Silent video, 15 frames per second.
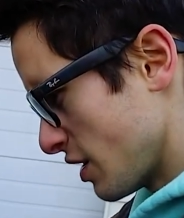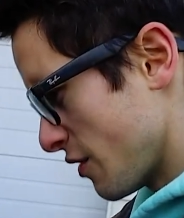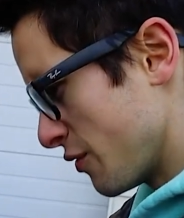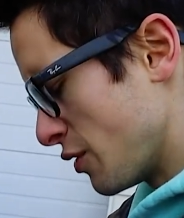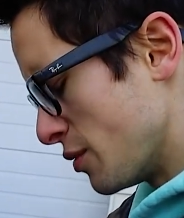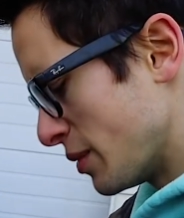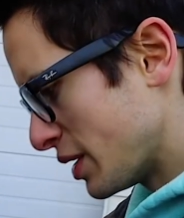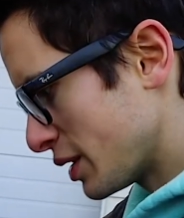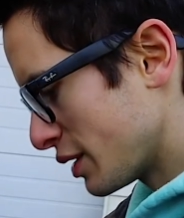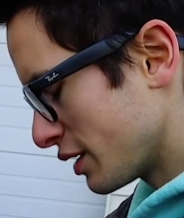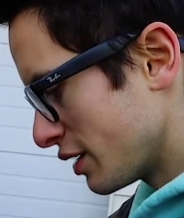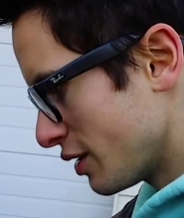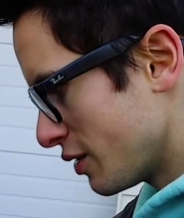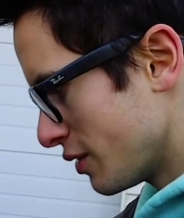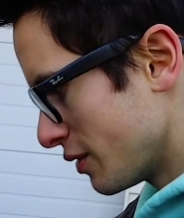a few months
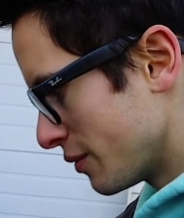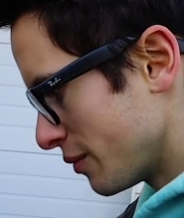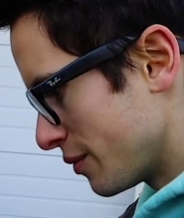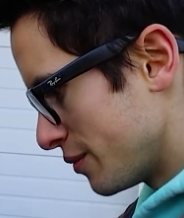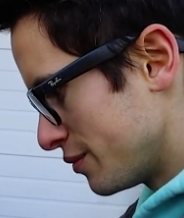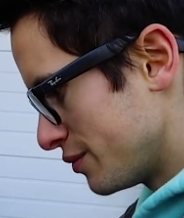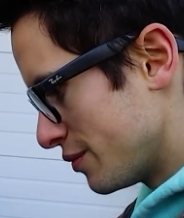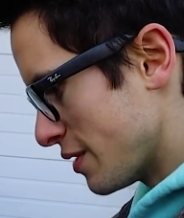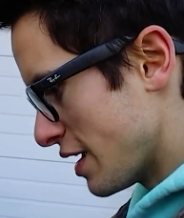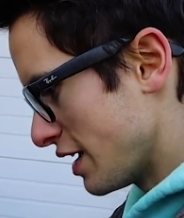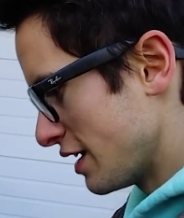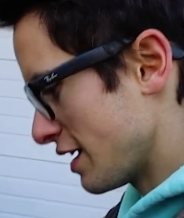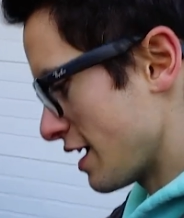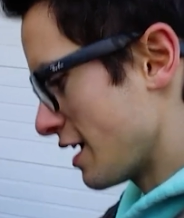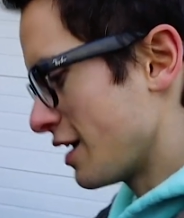ago,
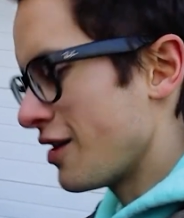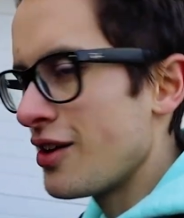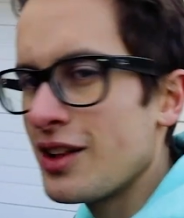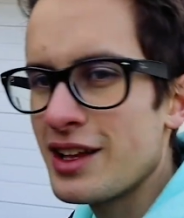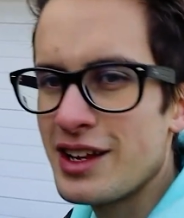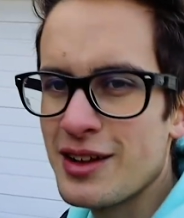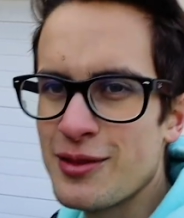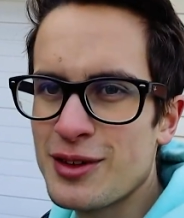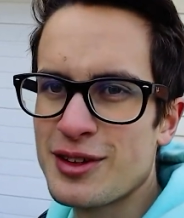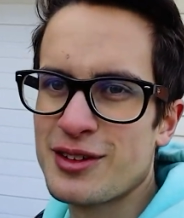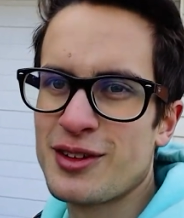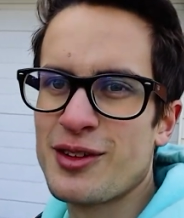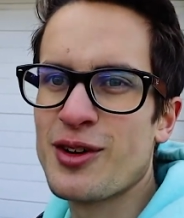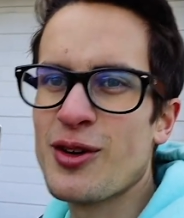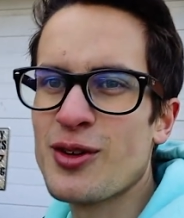and all I did was
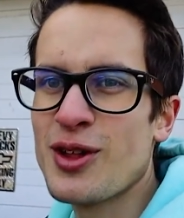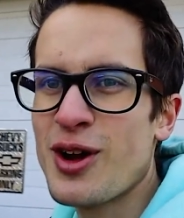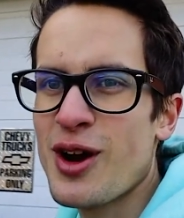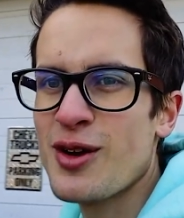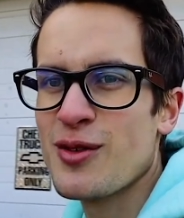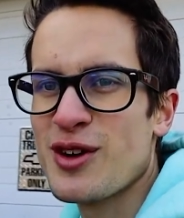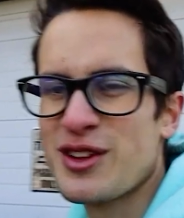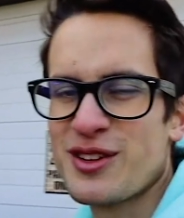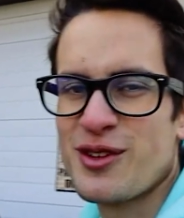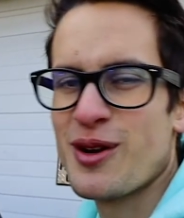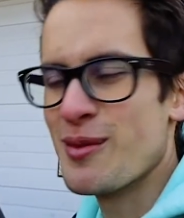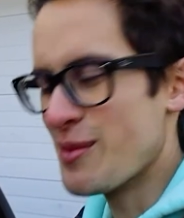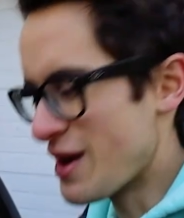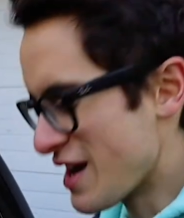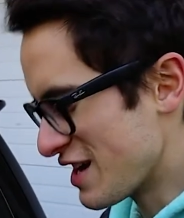go to the hardware store
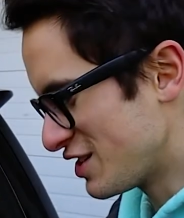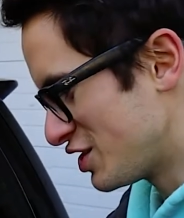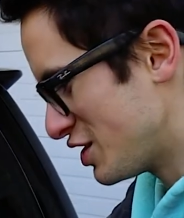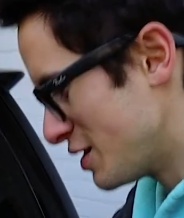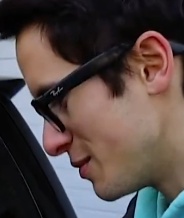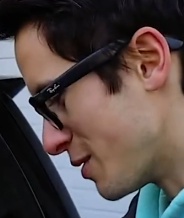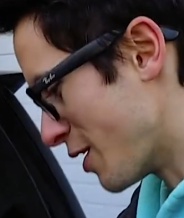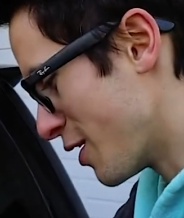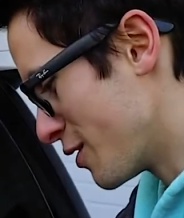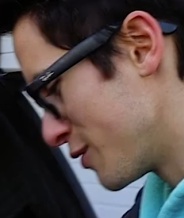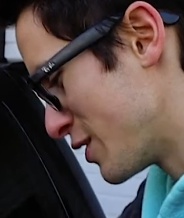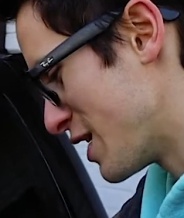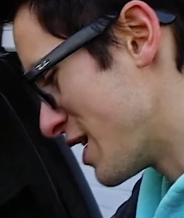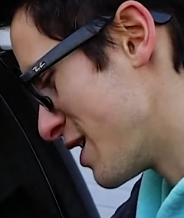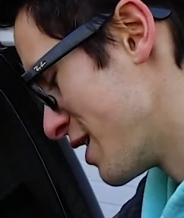and buy cheap
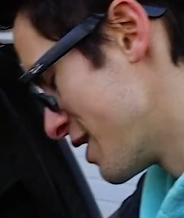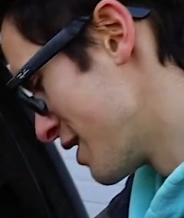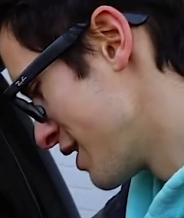hardware.